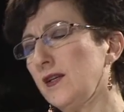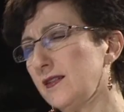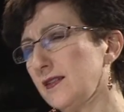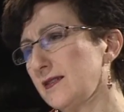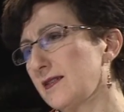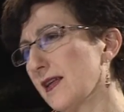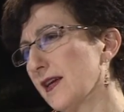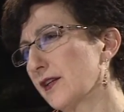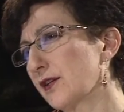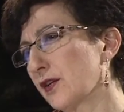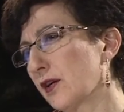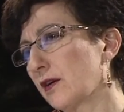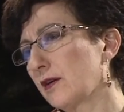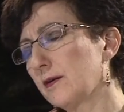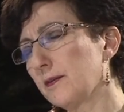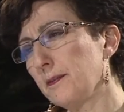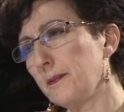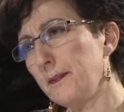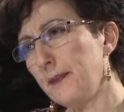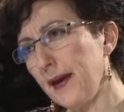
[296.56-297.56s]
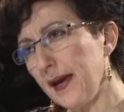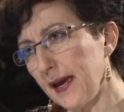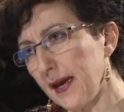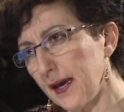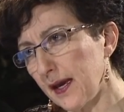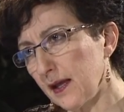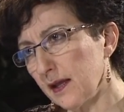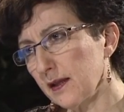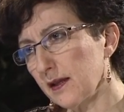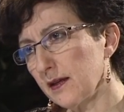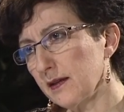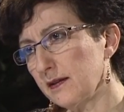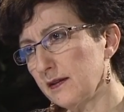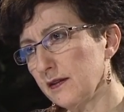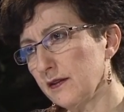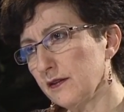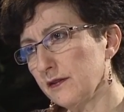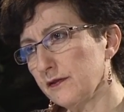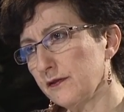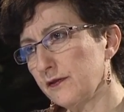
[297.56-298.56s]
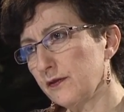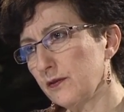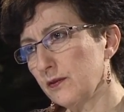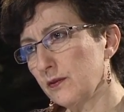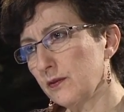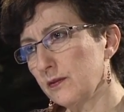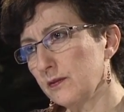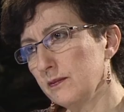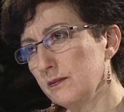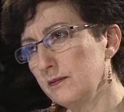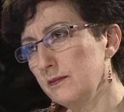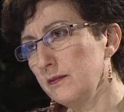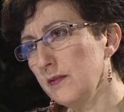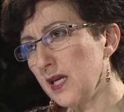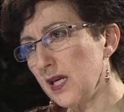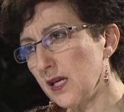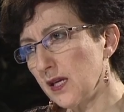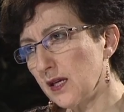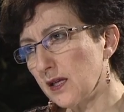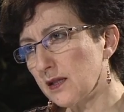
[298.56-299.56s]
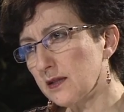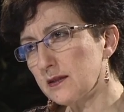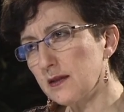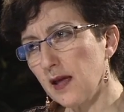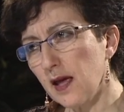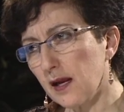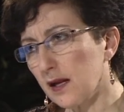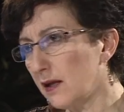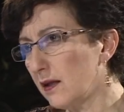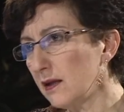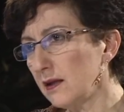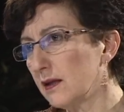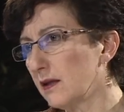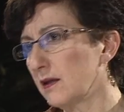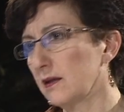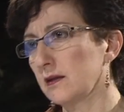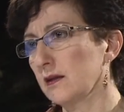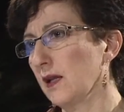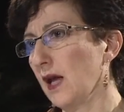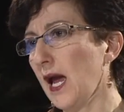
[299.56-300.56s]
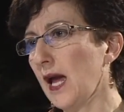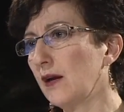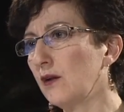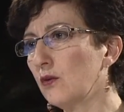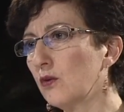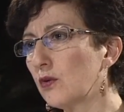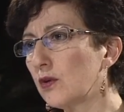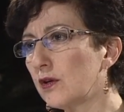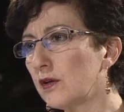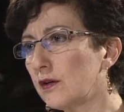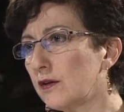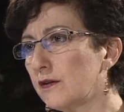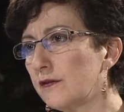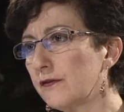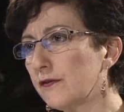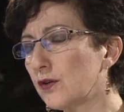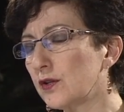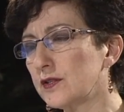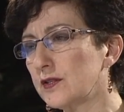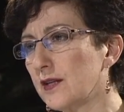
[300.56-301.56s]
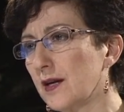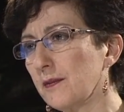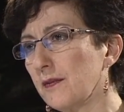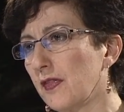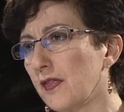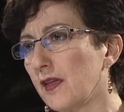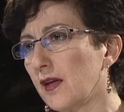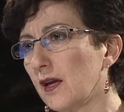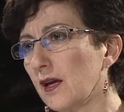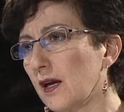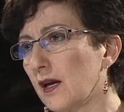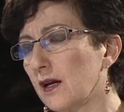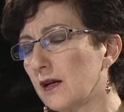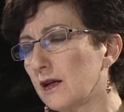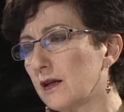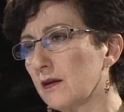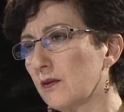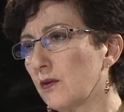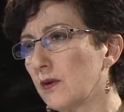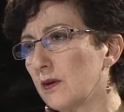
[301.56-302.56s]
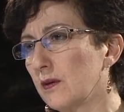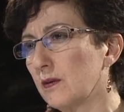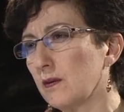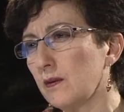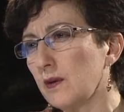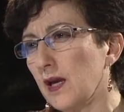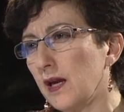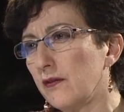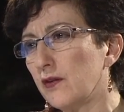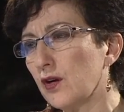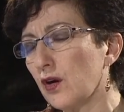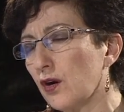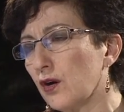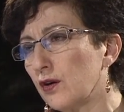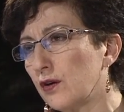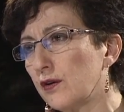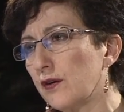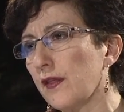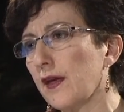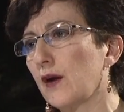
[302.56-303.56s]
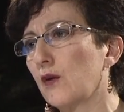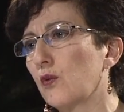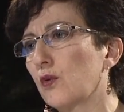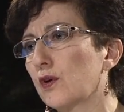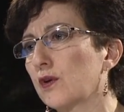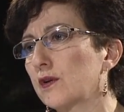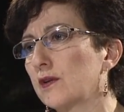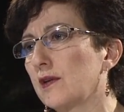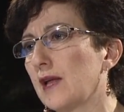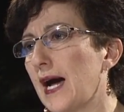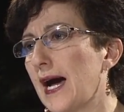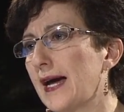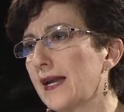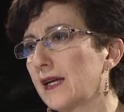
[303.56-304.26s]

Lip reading: does that term palliative mean? Is that a Latin word for something? We haven't heard that word a lot